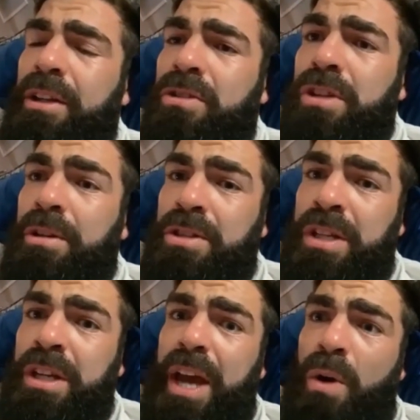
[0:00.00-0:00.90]
I was like, because
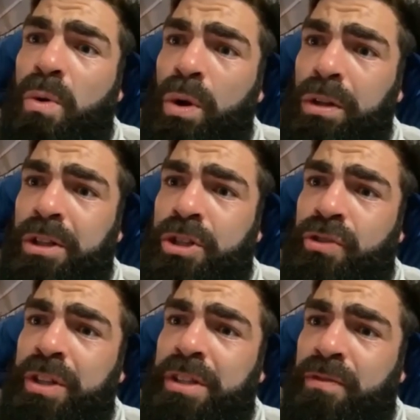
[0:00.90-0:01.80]
he'd get hurt on the
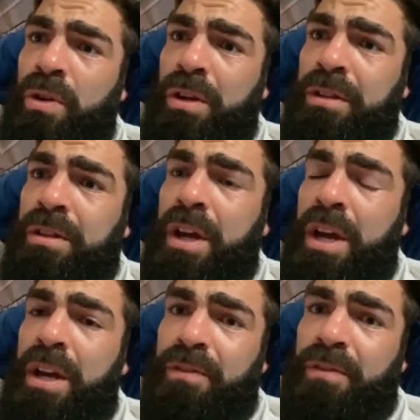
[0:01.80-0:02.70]
streets of Ireland
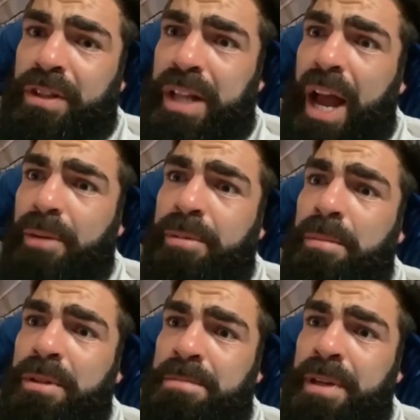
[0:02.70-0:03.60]
for slagging
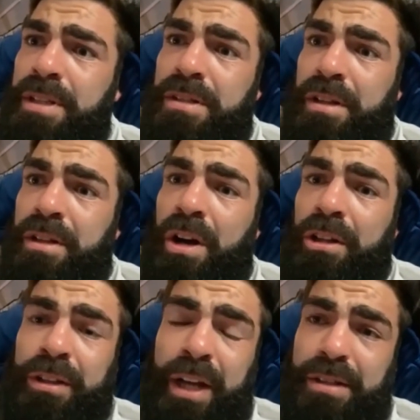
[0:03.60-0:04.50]
people's misses and all.
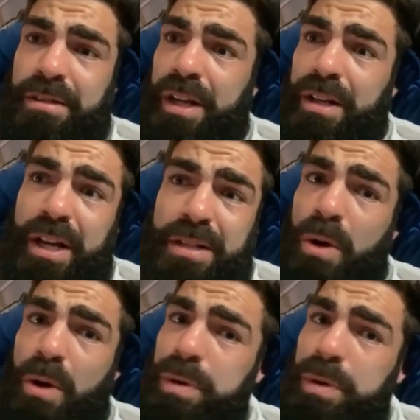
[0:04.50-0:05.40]
Like, that gets
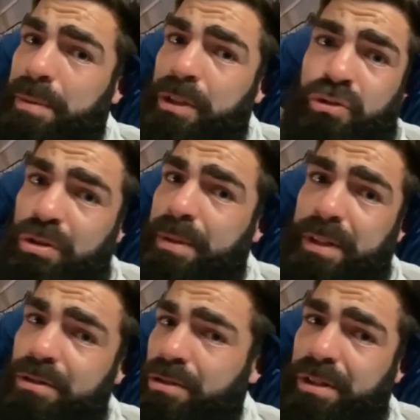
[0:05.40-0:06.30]
most people in trouble
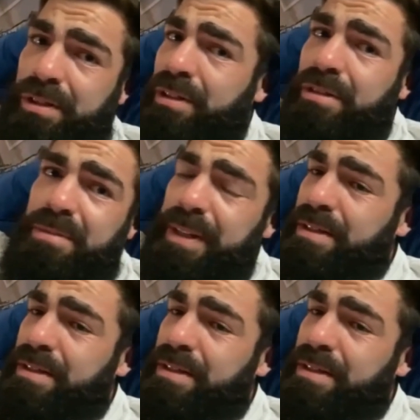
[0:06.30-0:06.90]
in Ireland. You know what I mean?